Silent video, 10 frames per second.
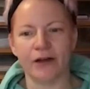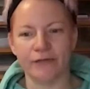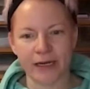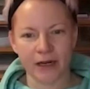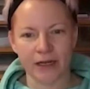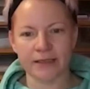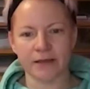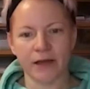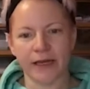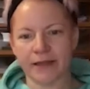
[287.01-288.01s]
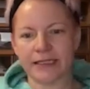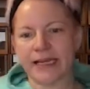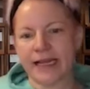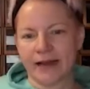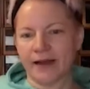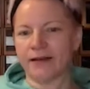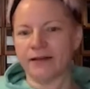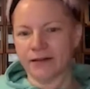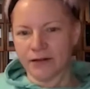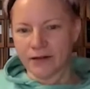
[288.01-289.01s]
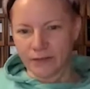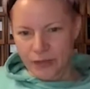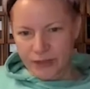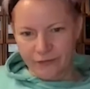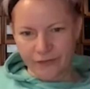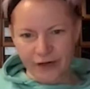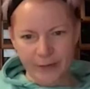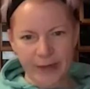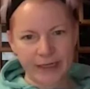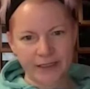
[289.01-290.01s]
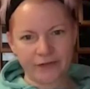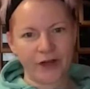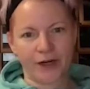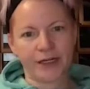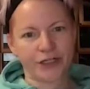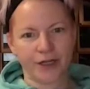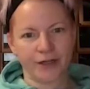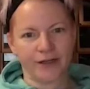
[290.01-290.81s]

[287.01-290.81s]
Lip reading: realized like this here was a free piece of furniture.